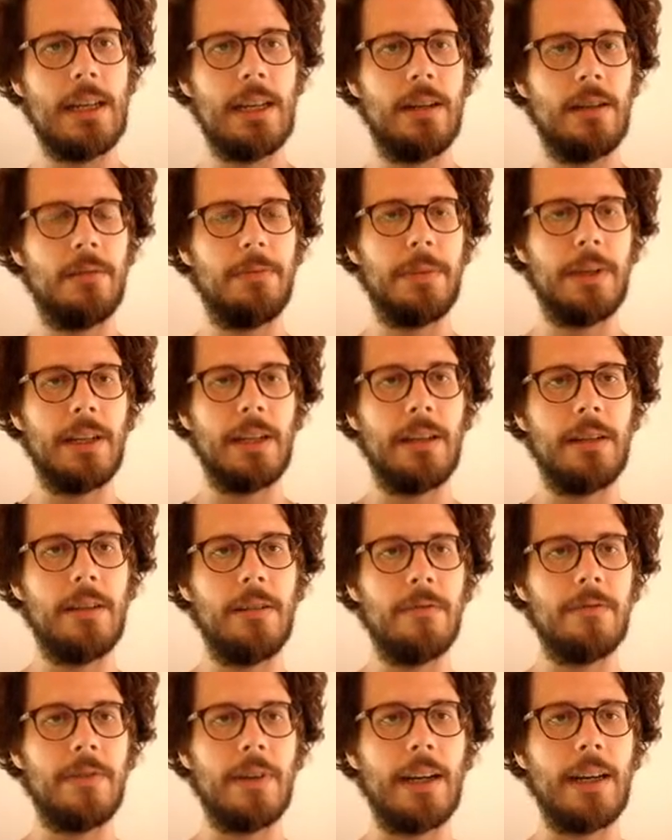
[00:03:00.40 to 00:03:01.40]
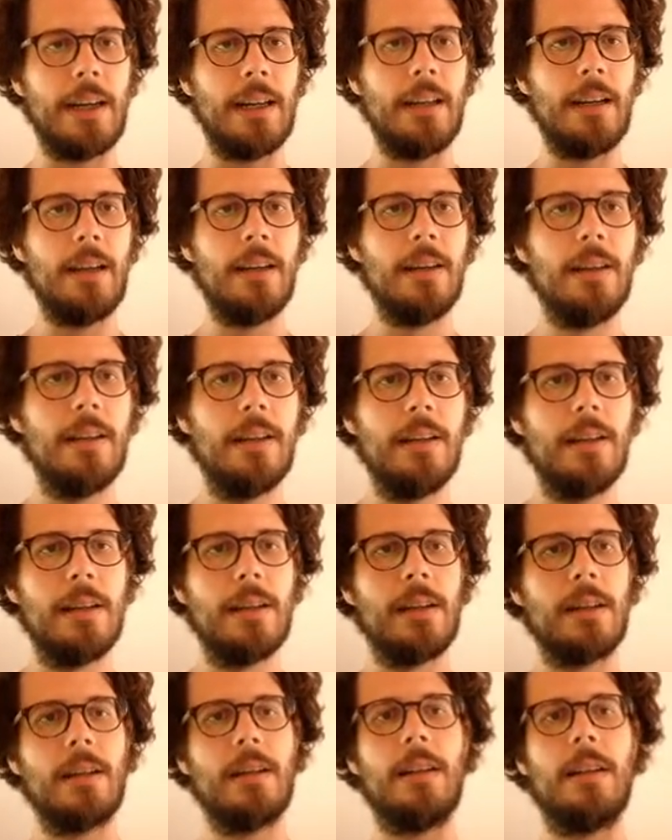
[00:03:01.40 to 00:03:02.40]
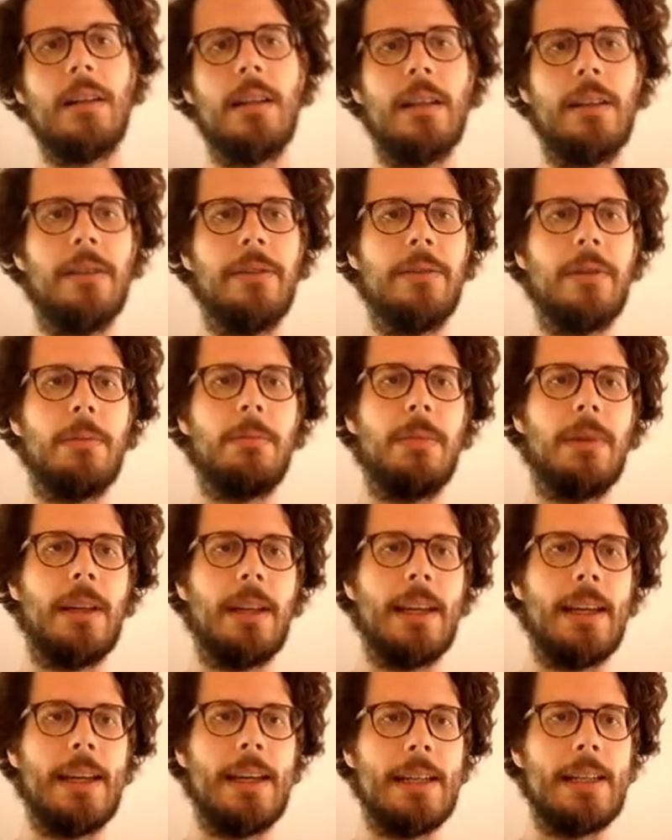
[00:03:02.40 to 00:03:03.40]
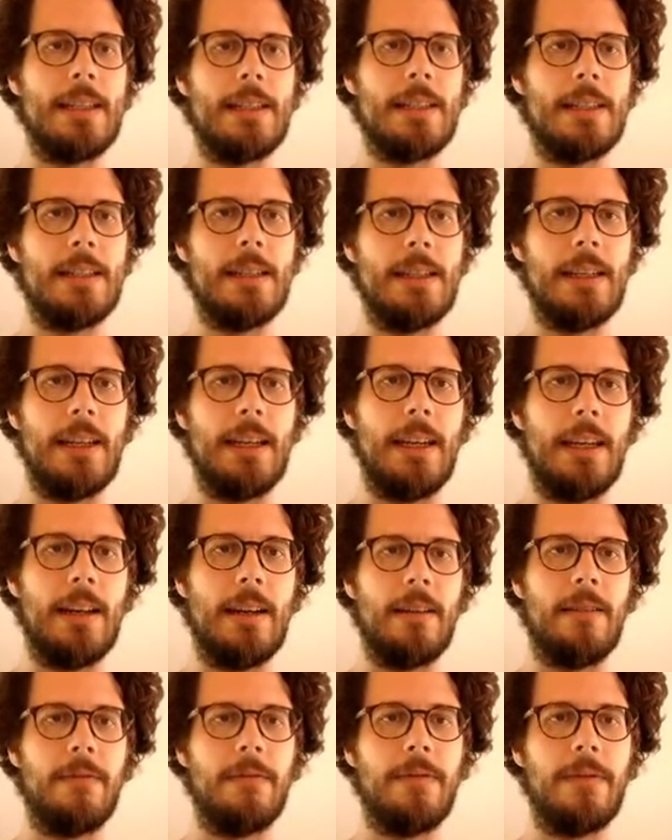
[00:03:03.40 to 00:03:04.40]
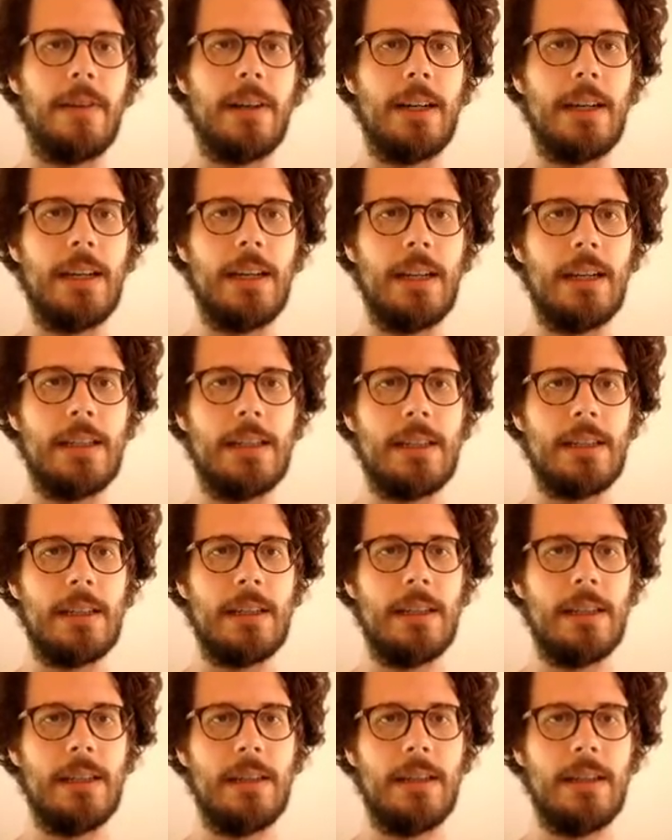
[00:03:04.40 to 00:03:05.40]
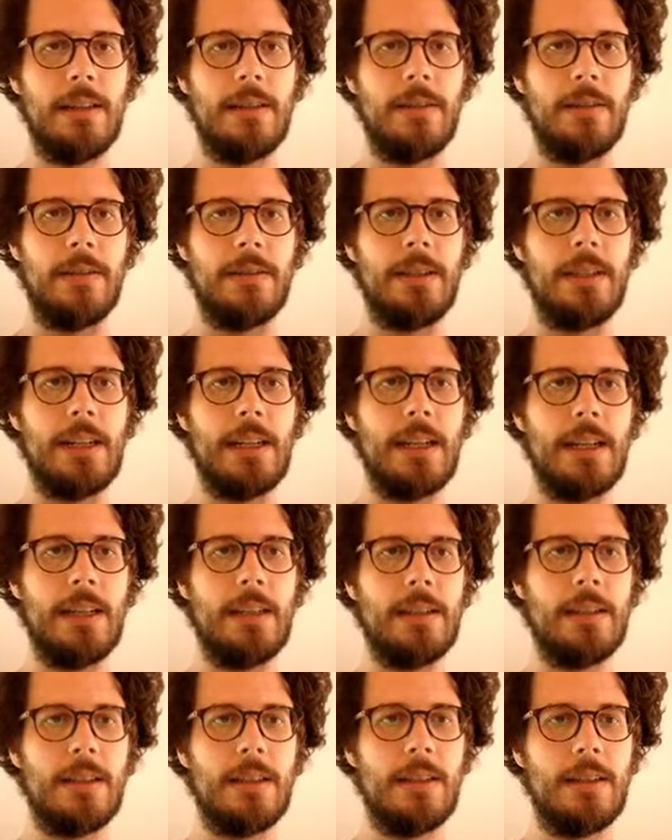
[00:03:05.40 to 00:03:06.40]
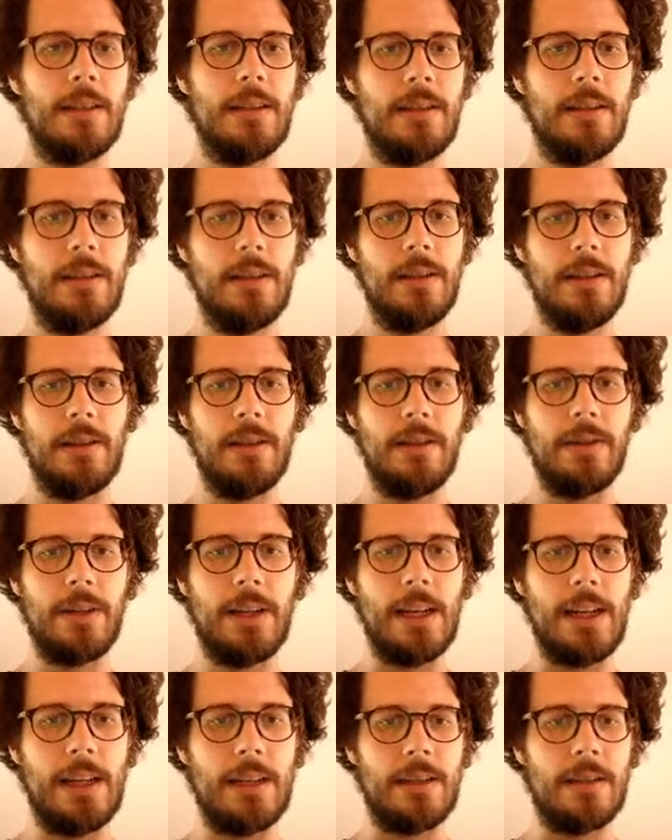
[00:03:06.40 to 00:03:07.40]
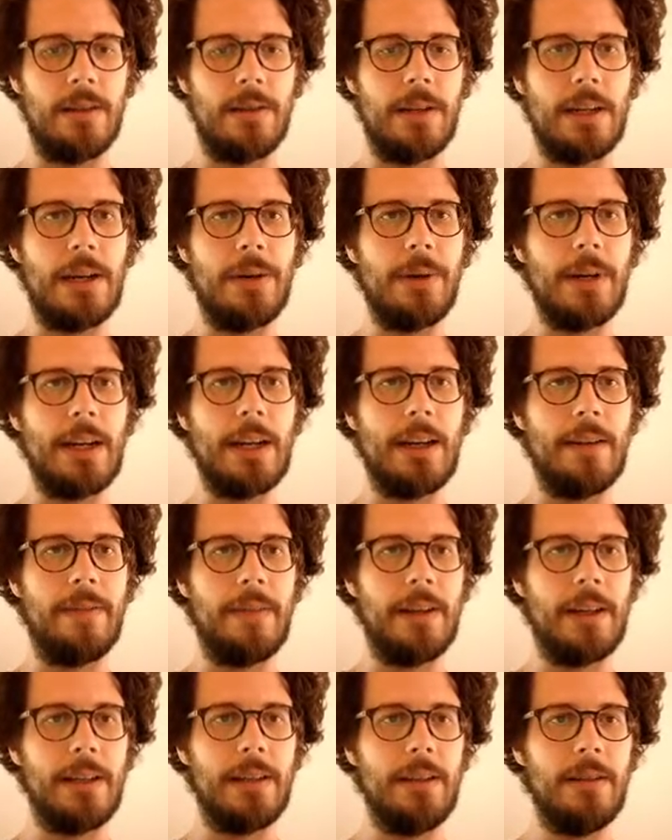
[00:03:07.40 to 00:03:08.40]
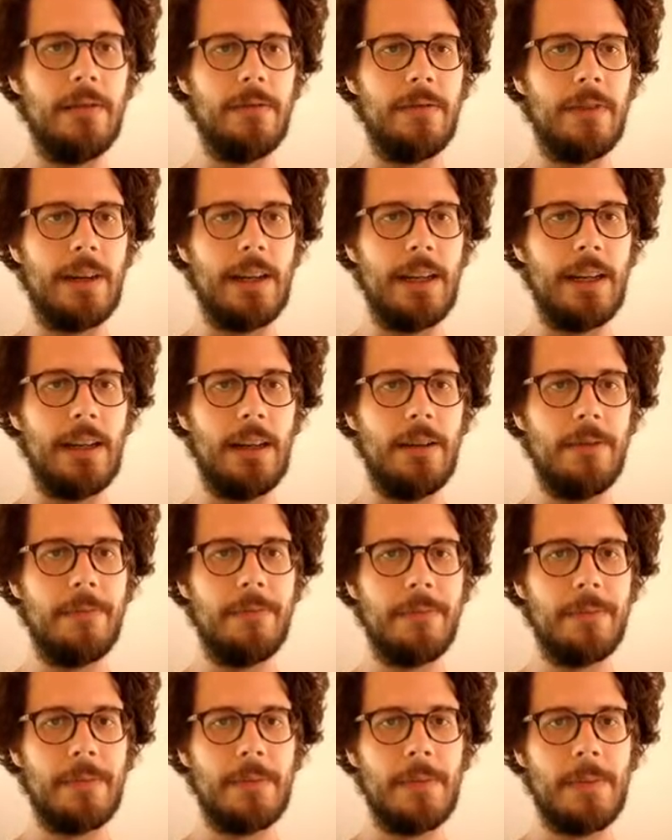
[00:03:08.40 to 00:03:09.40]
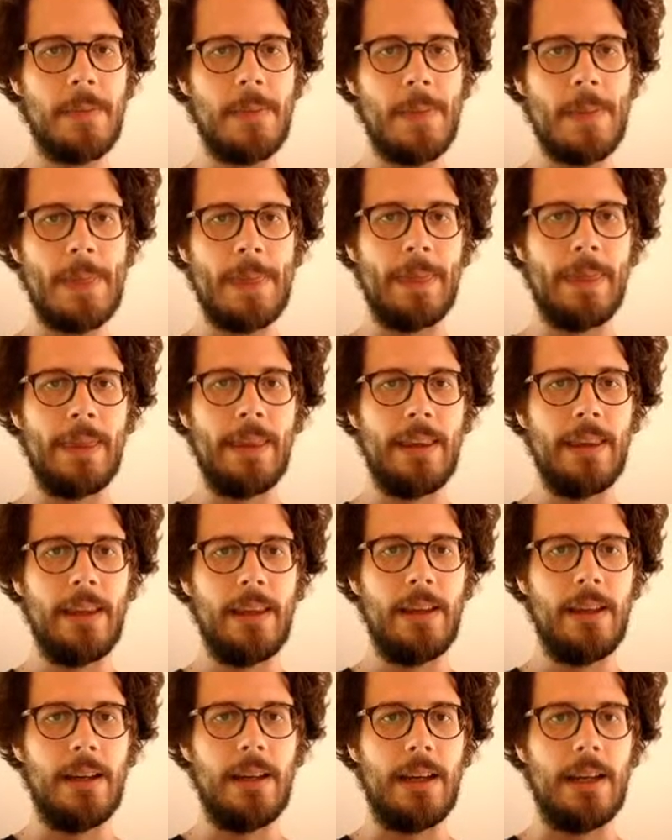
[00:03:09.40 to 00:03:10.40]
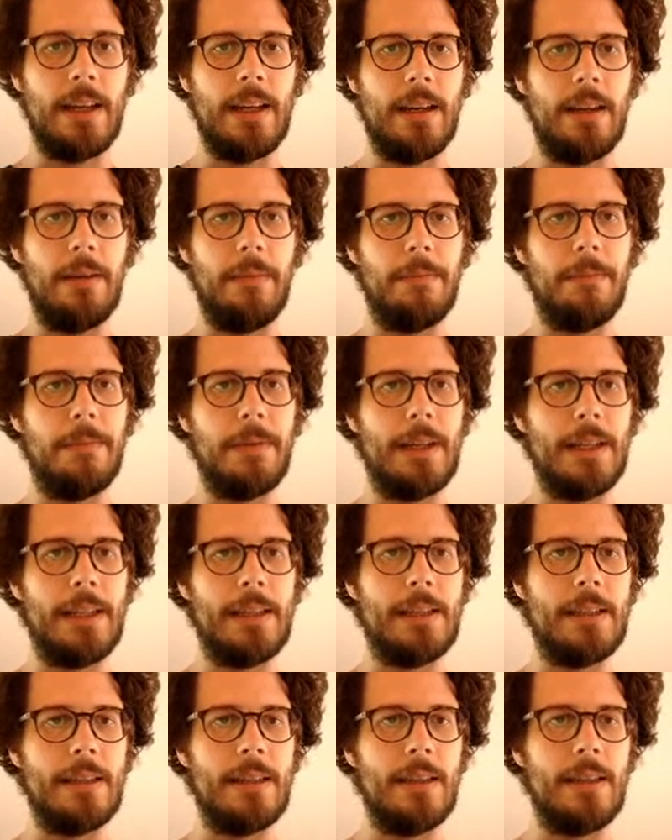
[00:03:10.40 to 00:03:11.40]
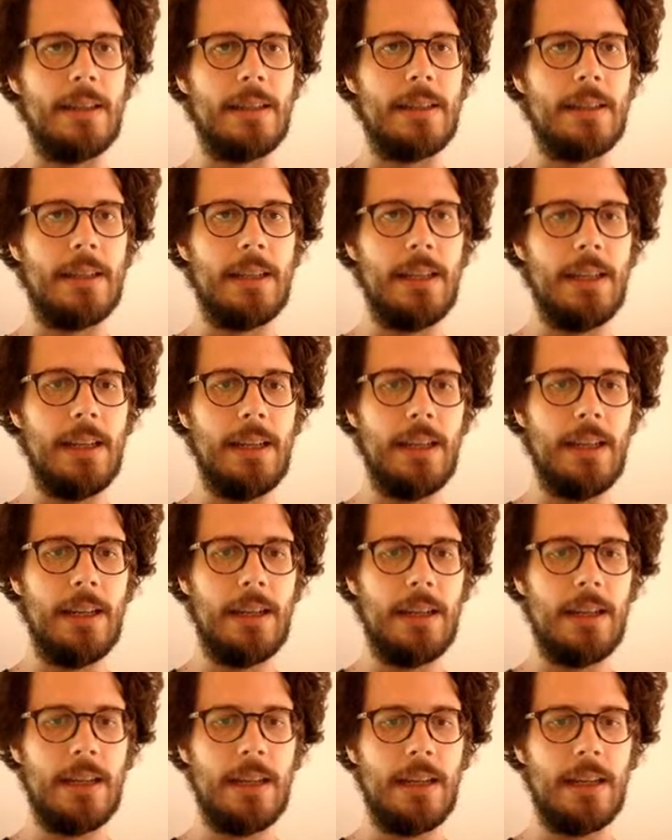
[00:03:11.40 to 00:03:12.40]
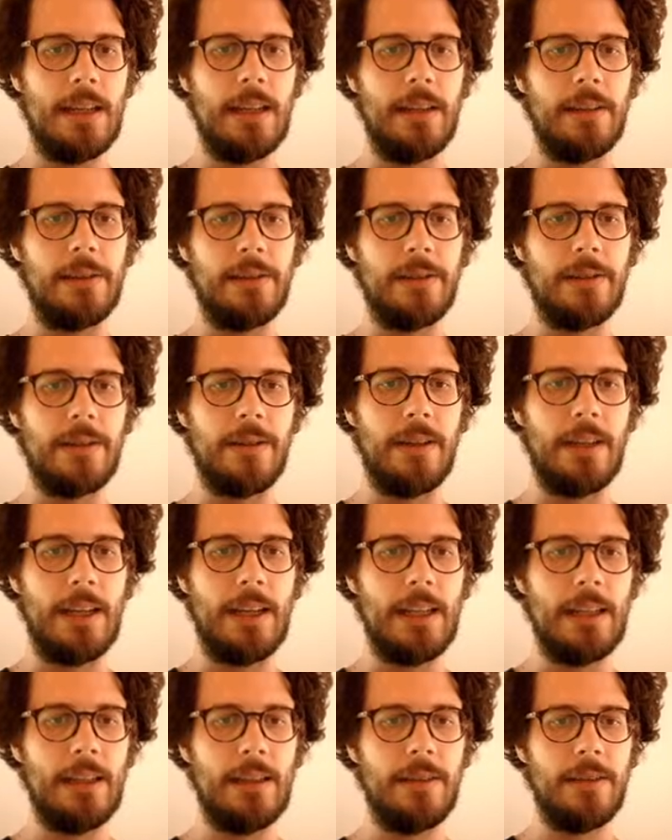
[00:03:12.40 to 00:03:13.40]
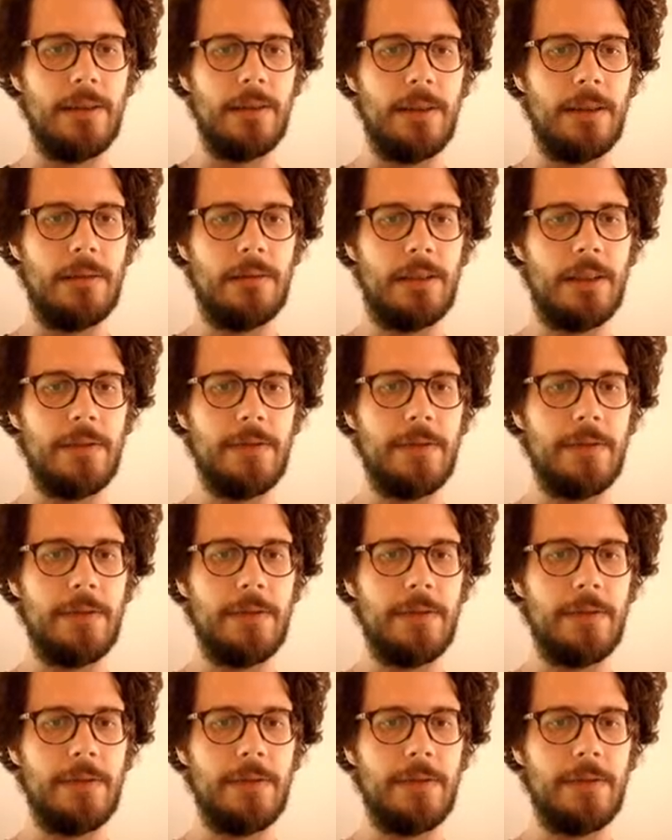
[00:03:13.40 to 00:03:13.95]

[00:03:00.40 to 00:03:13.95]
and open a new file called replace in files, Janet. Okay, so now we have a new file. I paste this in and hit Ctrl L to load the